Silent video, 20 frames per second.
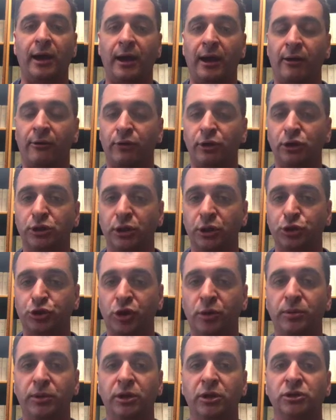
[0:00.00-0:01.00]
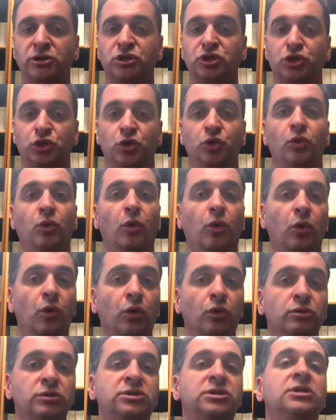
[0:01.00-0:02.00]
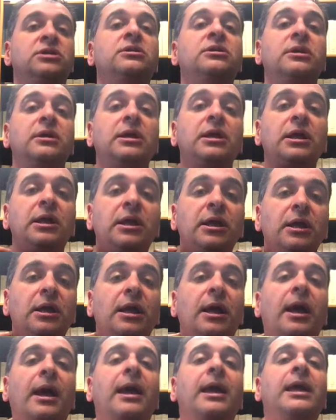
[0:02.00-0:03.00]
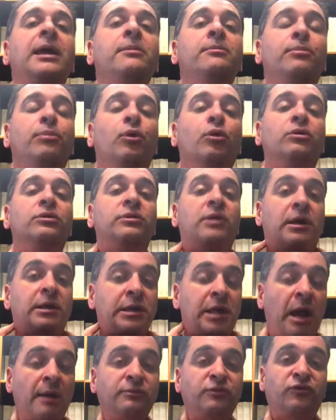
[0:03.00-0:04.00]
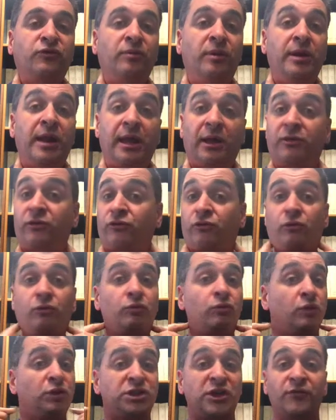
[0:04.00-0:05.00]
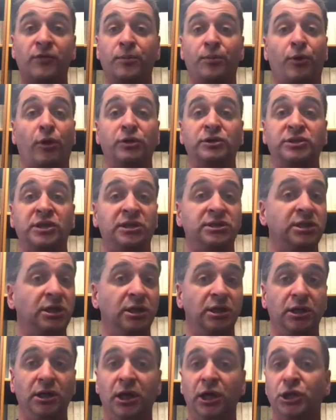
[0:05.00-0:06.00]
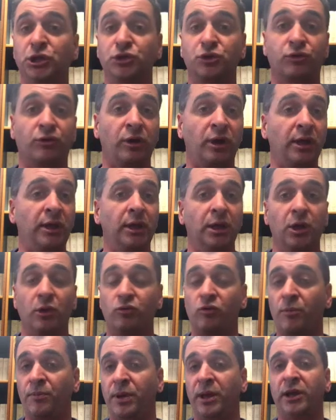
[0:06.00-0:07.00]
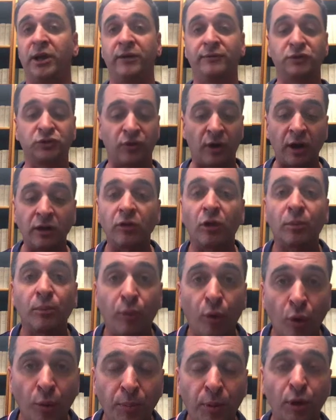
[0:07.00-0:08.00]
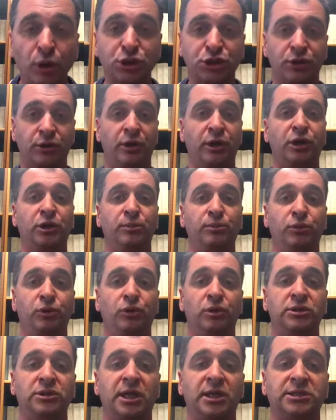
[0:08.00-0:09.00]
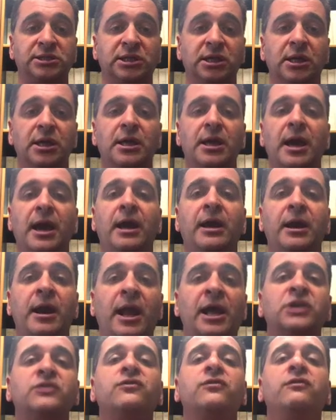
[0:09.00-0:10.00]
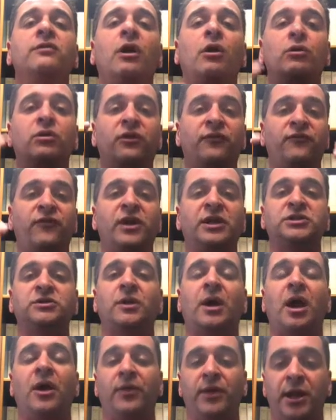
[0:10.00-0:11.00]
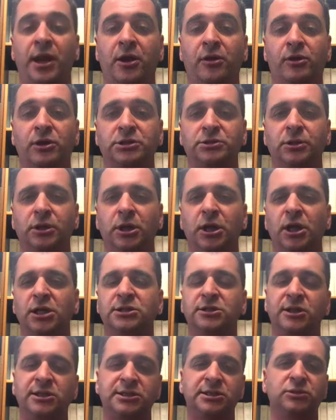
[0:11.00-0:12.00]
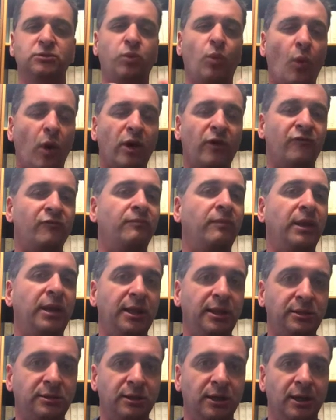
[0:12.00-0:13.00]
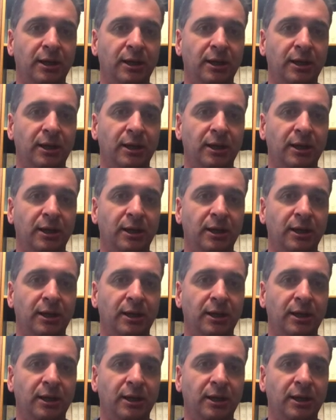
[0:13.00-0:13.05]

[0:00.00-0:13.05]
are attributed to altered input that comes from the neck through whichever process, injury, repetitive strain, like poor posture at a computer desk, and it has flow-on effects to other areas. So this is one of many